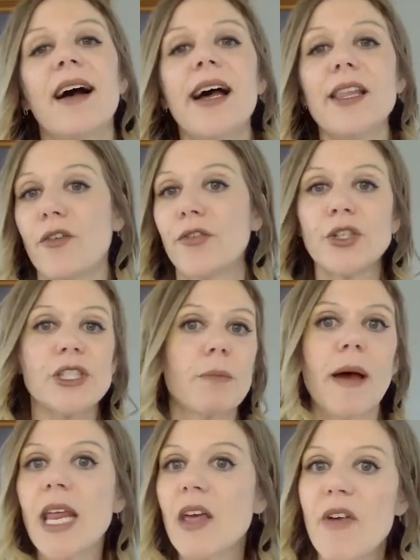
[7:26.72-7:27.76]
the first
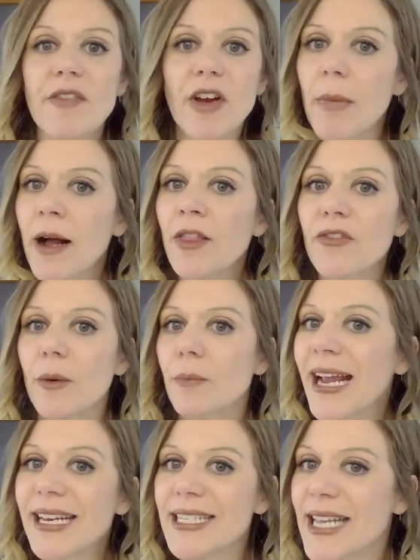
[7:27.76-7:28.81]
Monday of every month from
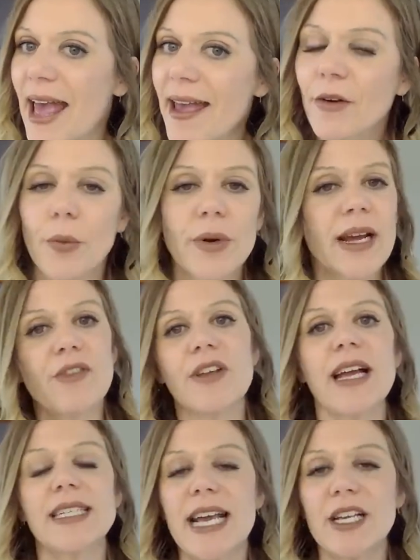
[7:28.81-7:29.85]
9 to 10 or whatever
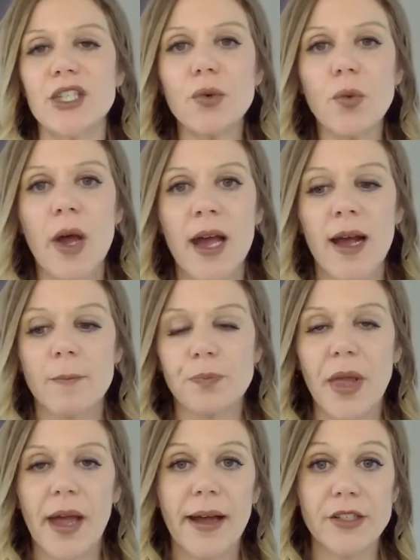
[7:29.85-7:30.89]
that takes you
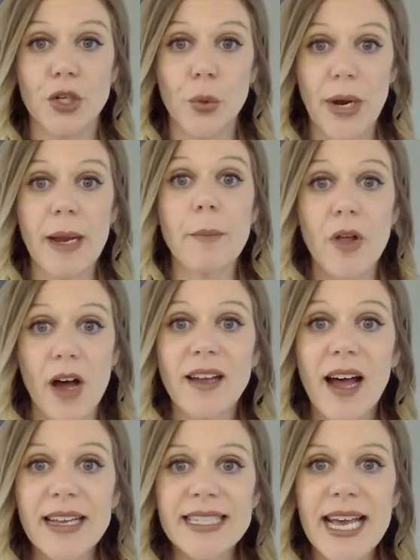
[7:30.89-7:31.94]
to create blog
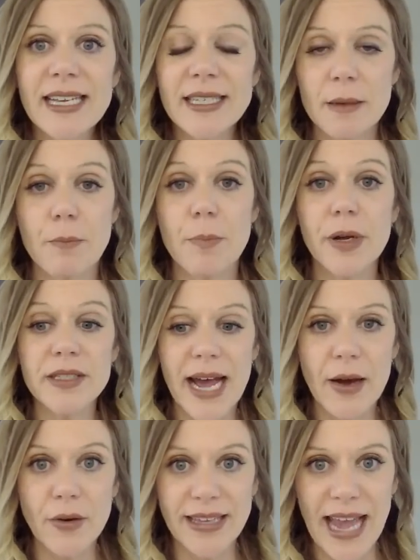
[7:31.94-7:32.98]
content and build
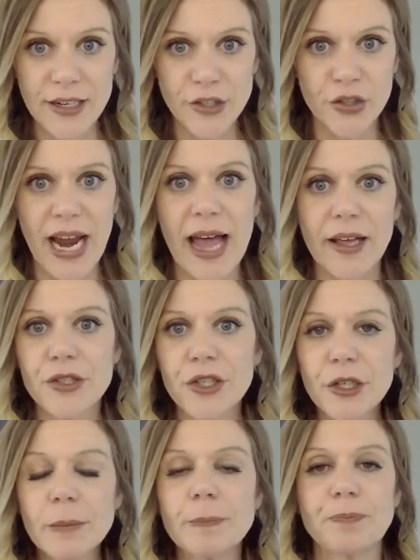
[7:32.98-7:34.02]
out again your
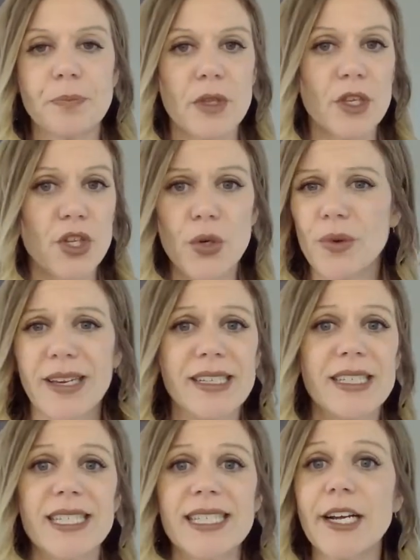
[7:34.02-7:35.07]
calendar, you
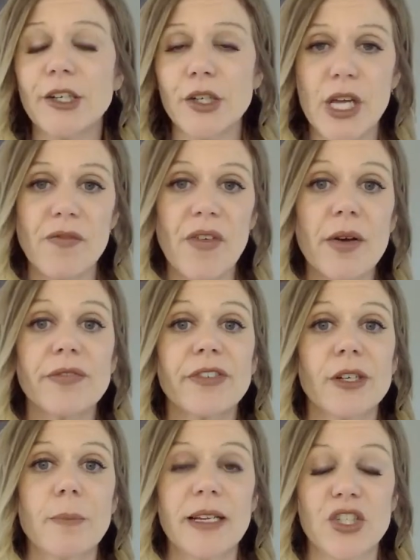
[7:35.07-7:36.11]
can set yourself up
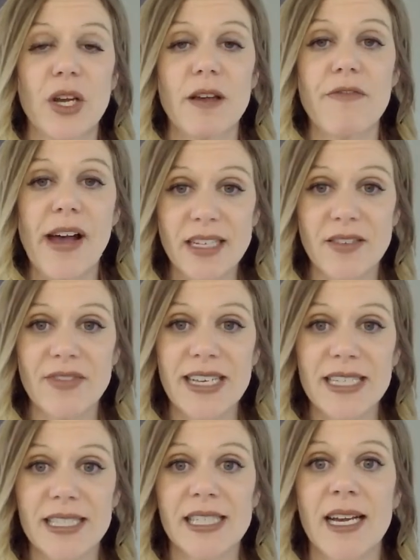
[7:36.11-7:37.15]
for much effectiveness